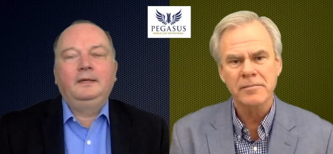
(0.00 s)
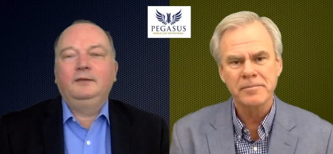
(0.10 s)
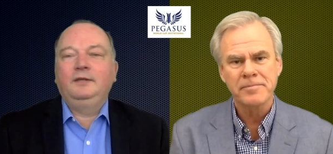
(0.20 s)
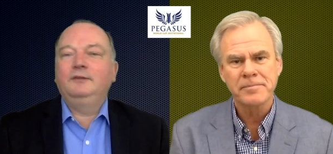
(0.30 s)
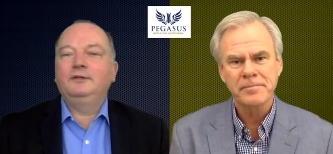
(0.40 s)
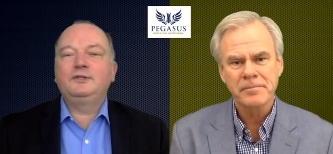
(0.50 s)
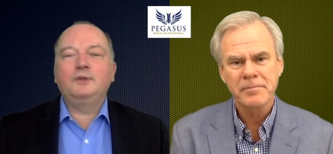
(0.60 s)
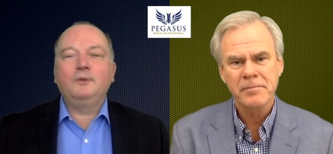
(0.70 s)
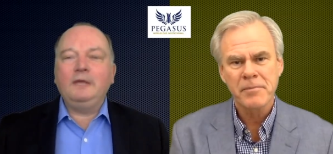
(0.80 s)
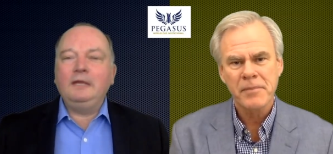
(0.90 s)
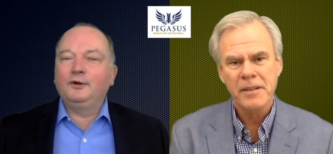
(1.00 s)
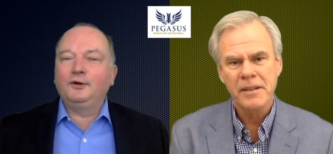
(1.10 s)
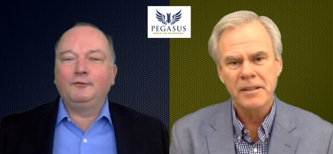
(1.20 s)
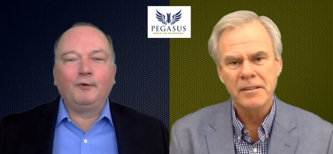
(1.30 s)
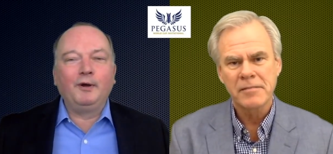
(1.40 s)
Speaker 1: It, he looks so
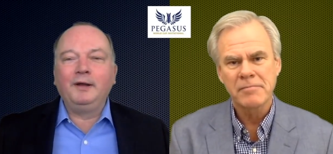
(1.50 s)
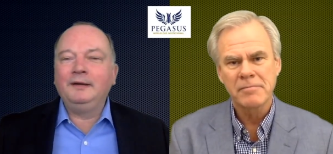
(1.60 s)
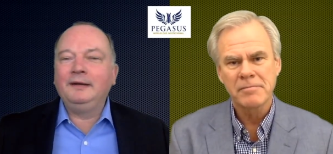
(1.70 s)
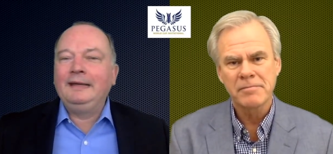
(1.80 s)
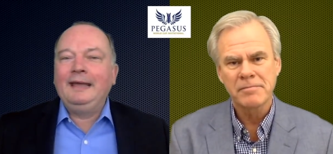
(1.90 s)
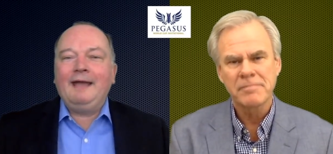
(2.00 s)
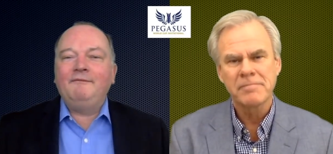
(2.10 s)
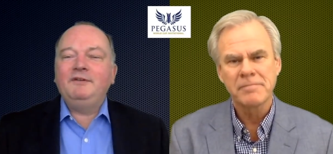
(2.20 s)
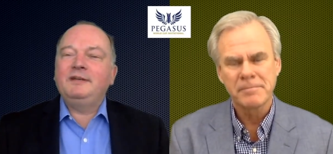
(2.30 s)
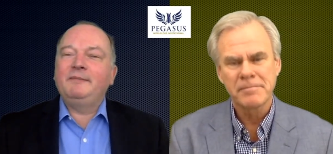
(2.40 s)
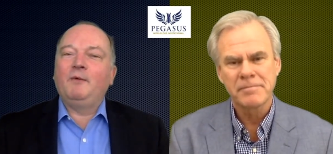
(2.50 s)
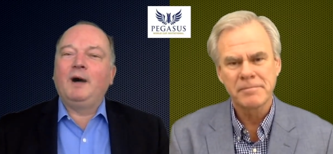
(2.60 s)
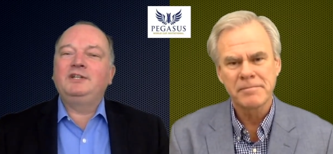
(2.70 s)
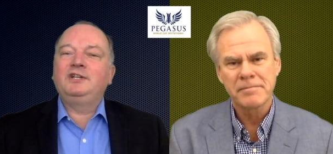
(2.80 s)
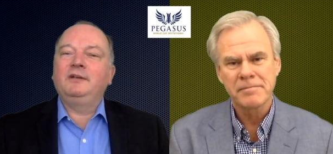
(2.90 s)
eager to run. Every time I
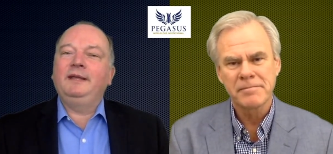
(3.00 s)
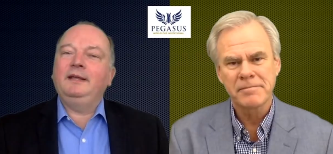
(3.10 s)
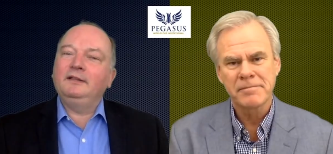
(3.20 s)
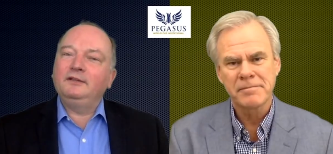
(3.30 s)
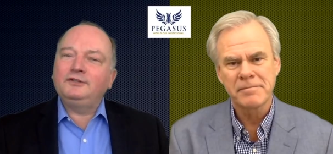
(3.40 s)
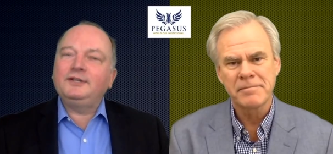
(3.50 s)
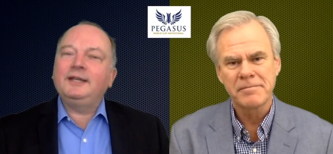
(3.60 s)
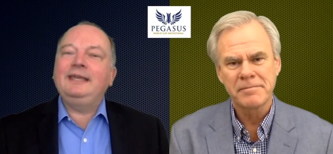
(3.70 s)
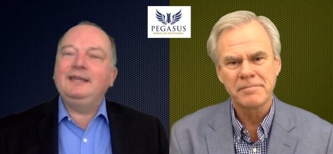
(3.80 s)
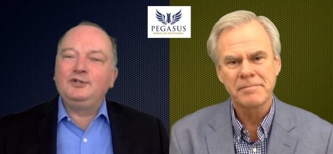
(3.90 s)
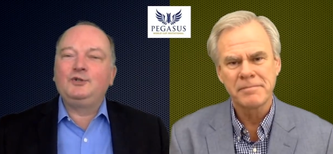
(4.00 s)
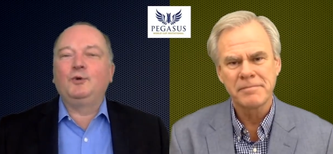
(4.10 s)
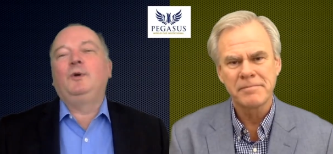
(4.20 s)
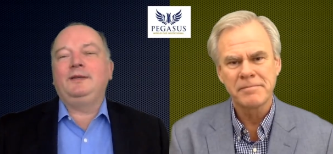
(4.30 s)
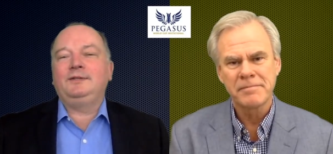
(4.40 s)
watch him, it, it looks like he
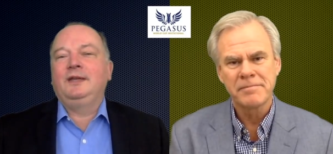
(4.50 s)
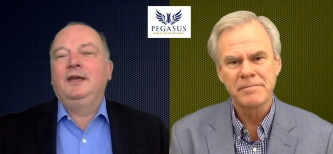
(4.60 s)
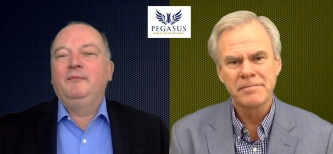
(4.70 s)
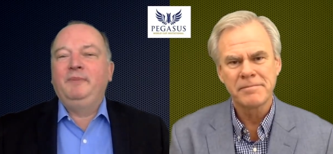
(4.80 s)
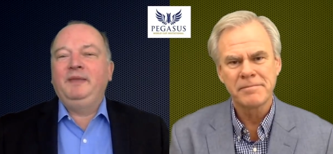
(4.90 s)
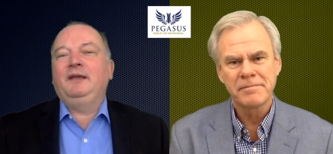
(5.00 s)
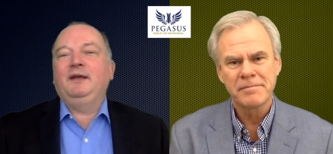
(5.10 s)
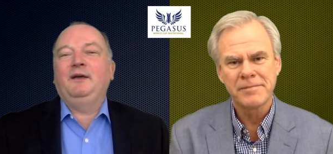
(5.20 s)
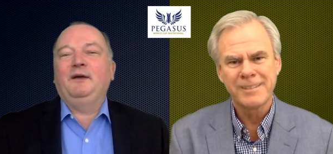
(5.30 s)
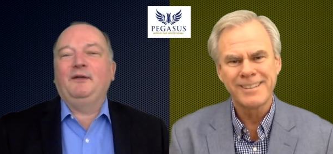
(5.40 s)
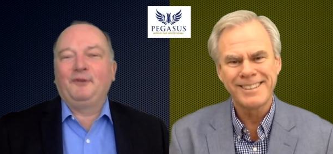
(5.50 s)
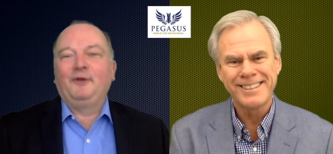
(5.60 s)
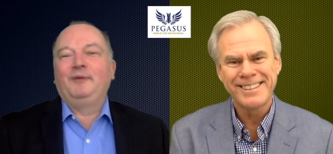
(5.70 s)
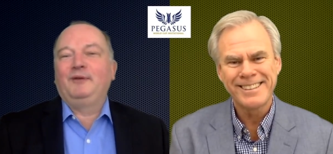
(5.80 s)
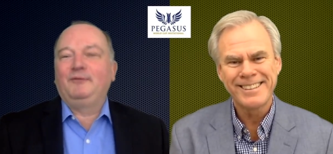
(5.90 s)
enjoys being a, a
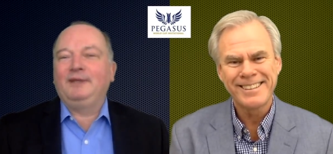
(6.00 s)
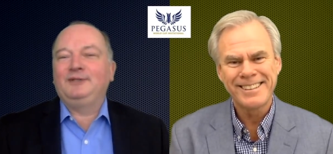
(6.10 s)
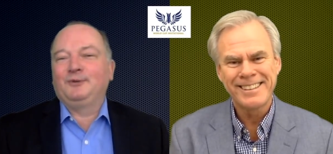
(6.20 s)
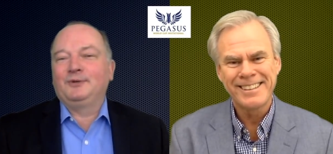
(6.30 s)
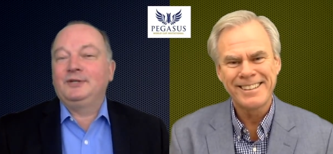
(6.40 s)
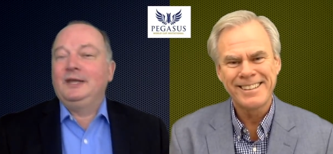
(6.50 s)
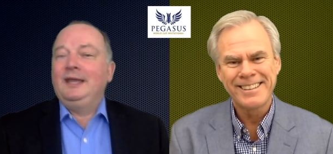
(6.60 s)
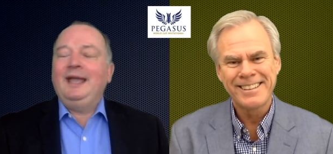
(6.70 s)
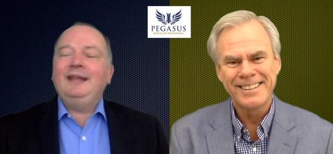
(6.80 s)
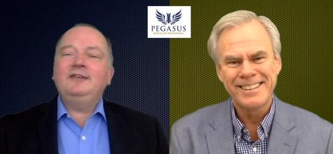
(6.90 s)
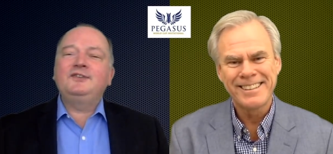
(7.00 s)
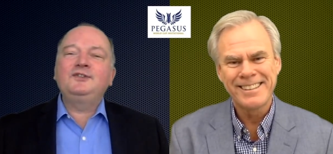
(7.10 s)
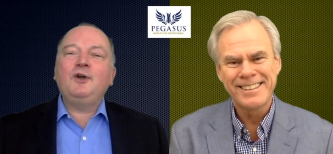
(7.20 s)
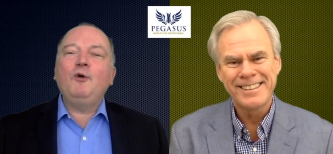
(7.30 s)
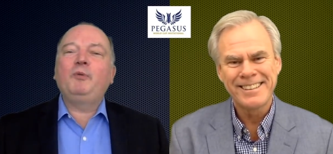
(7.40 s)
thoroughbred racehorse, and he is
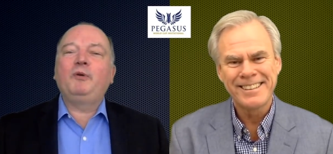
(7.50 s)
so